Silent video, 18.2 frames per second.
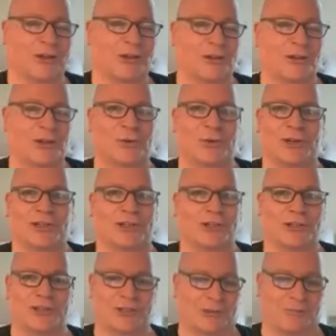hard to do when
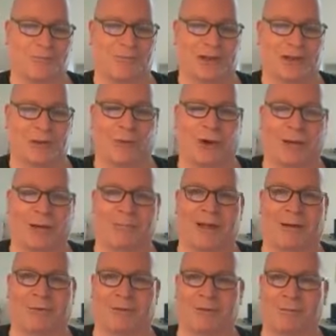he's just a big white
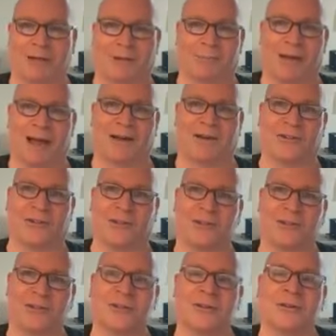man with a big mouth.